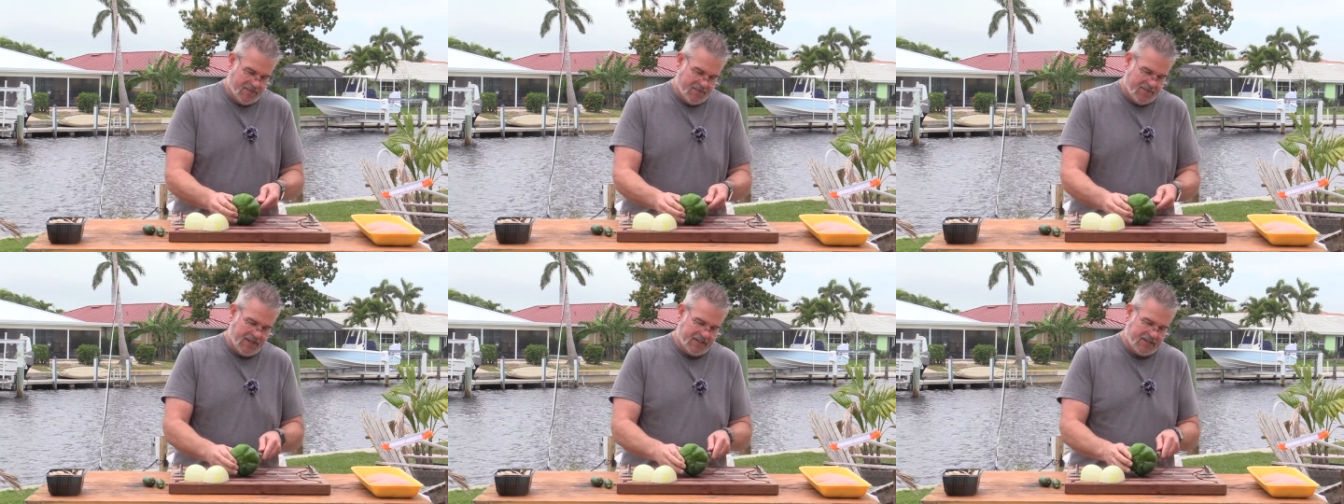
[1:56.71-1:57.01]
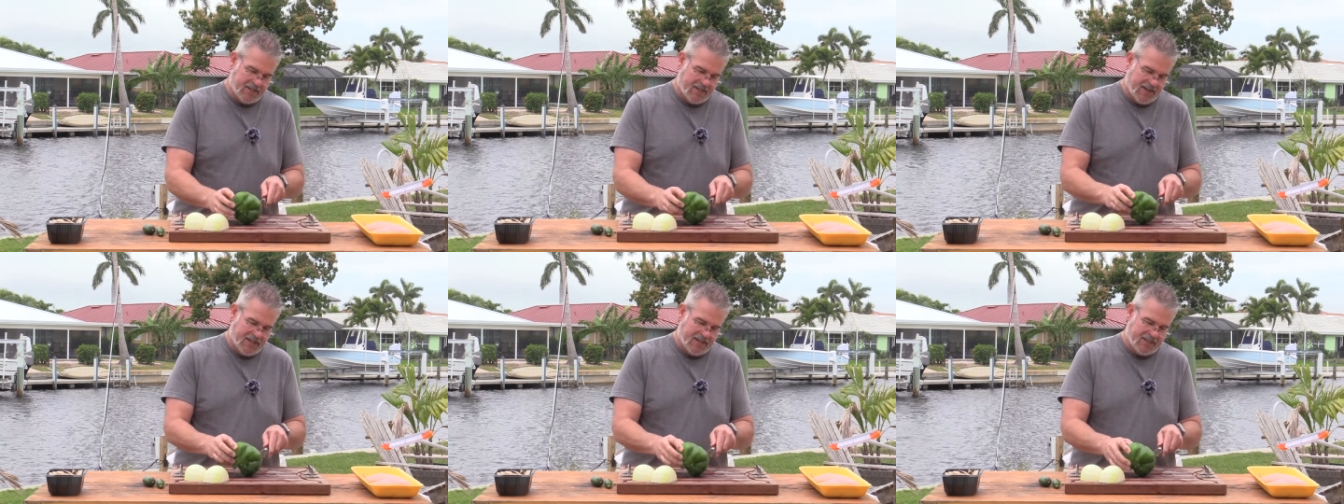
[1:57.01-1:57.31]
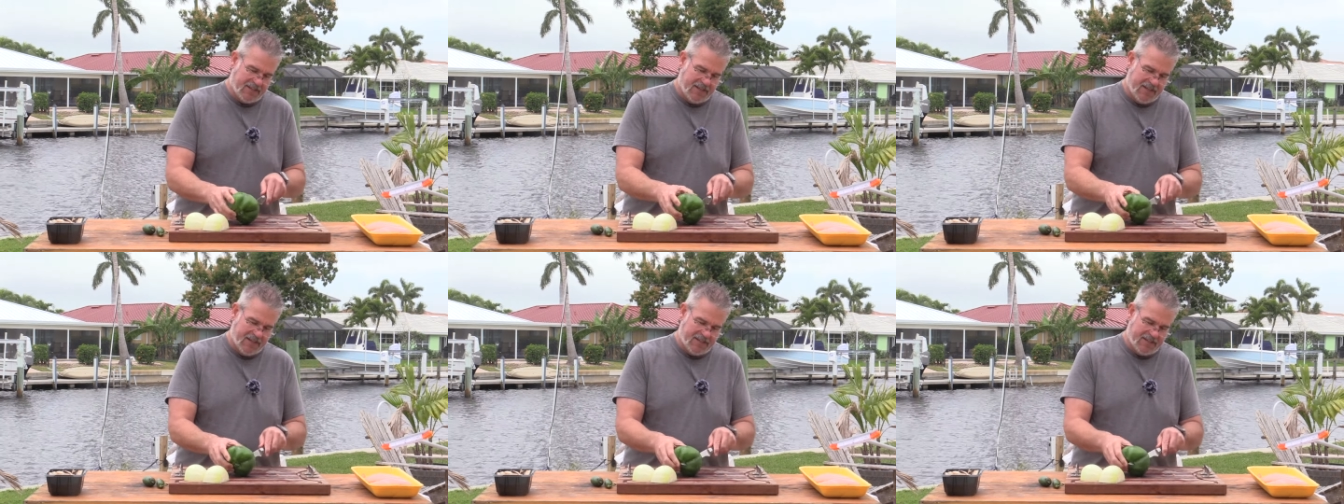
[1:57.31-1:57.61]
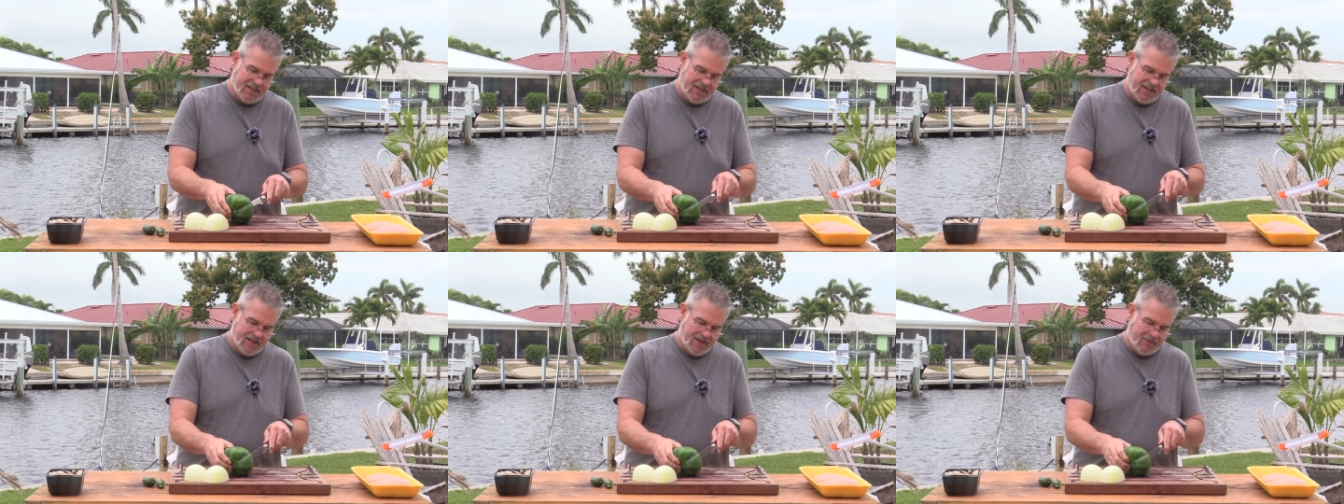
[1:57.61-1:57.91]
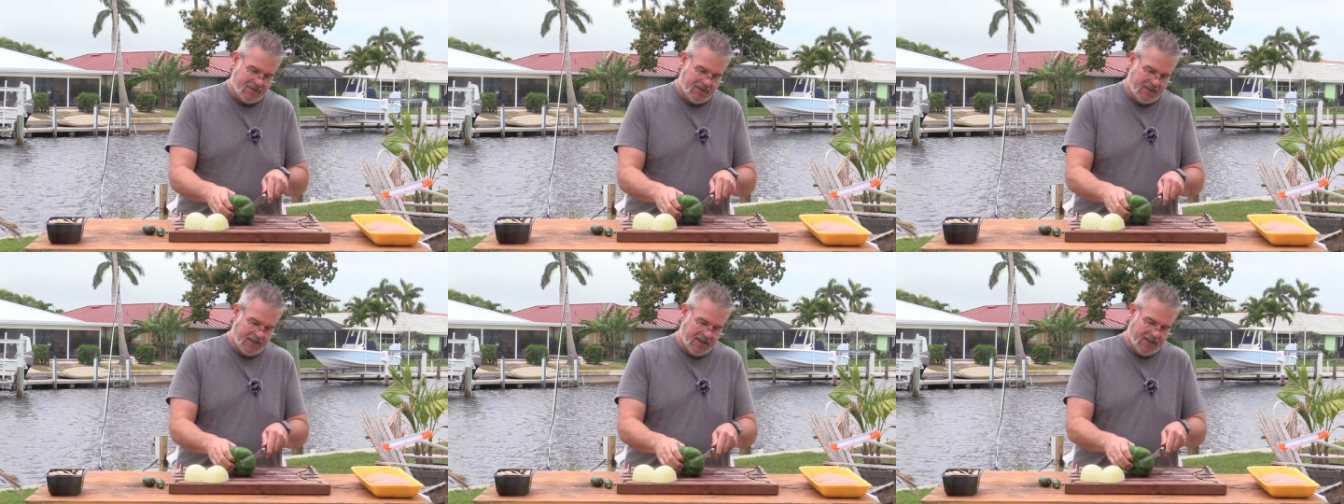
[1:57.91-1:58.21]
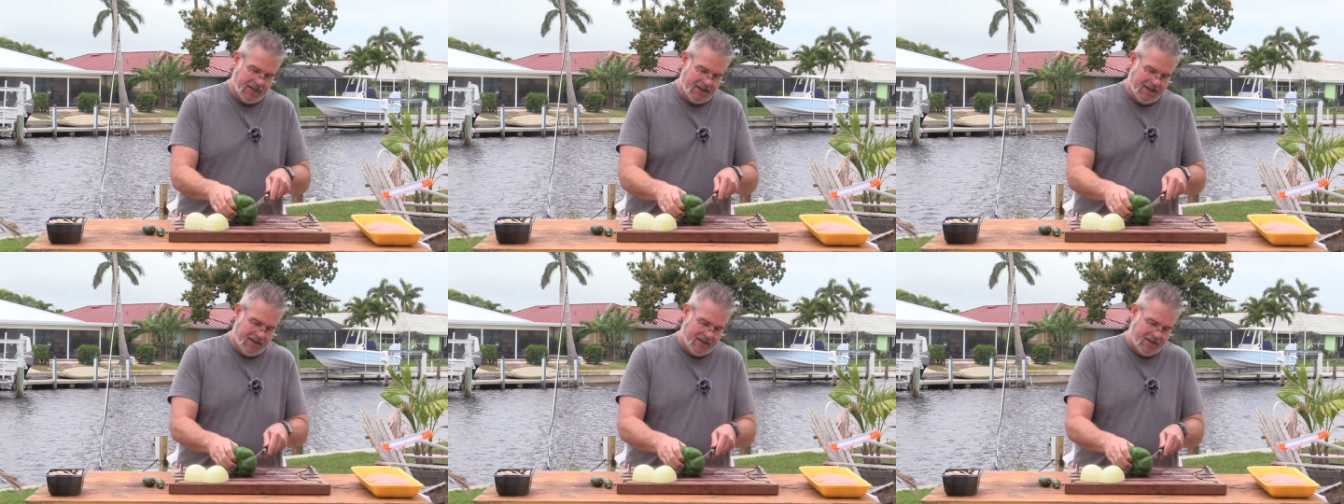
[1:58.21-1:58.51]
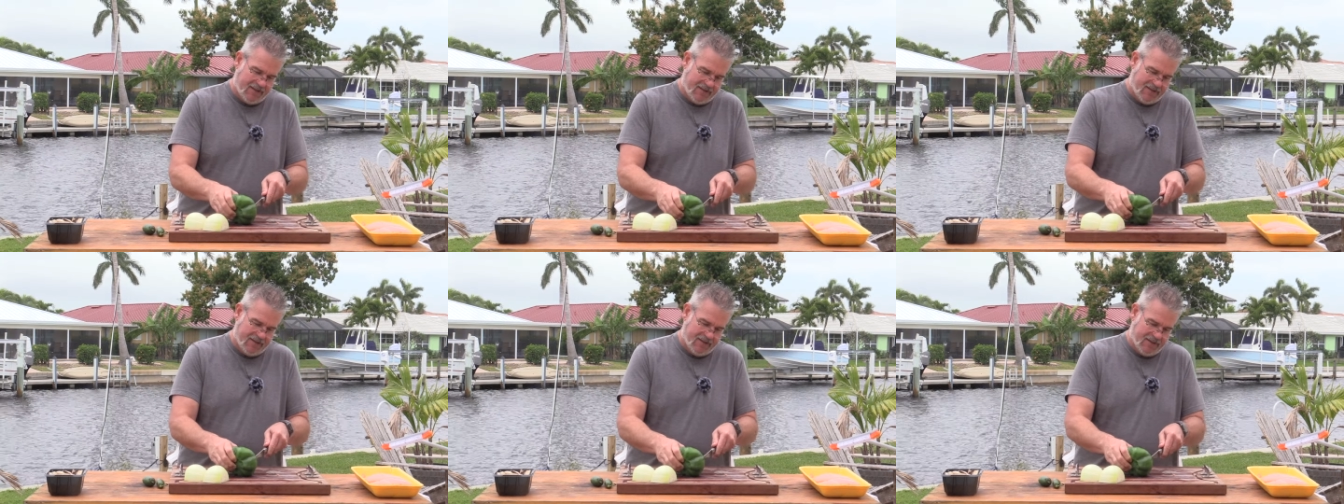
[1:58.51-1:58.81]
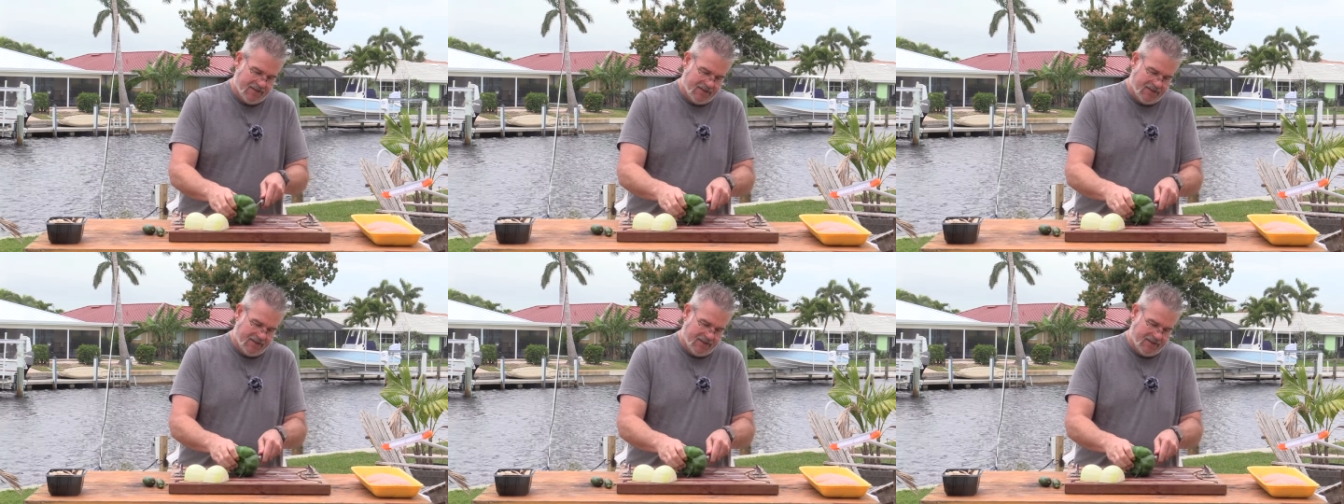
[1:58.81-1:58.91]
Makes it nice and easy to get them cleaned out.